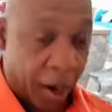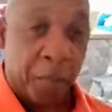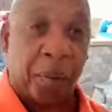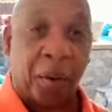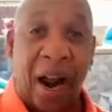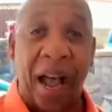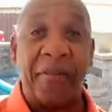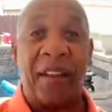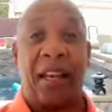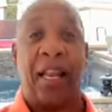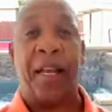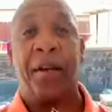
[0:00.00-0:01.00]
private
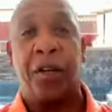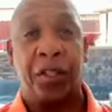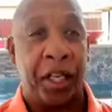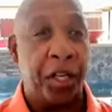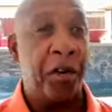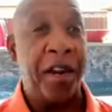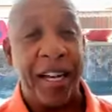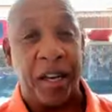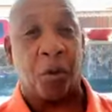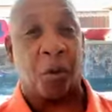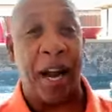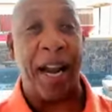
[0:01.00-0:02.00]
lenders and you need
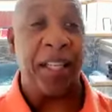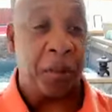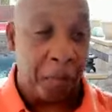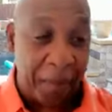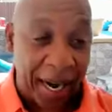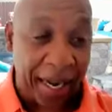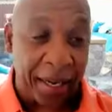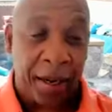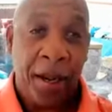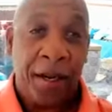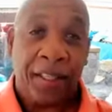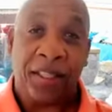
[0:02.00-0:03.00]
to raise money
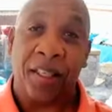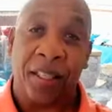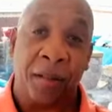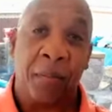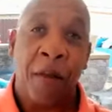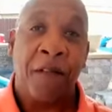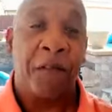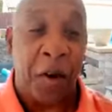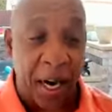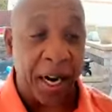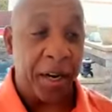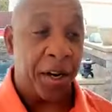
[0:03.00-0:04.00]
to
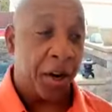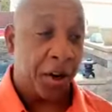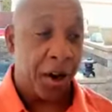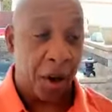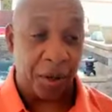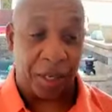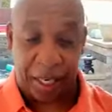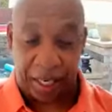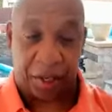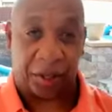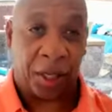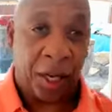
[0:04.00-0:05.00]
fund your note
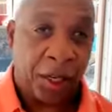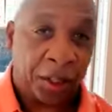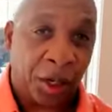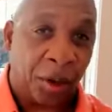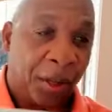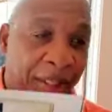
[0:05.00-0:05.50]
deals. So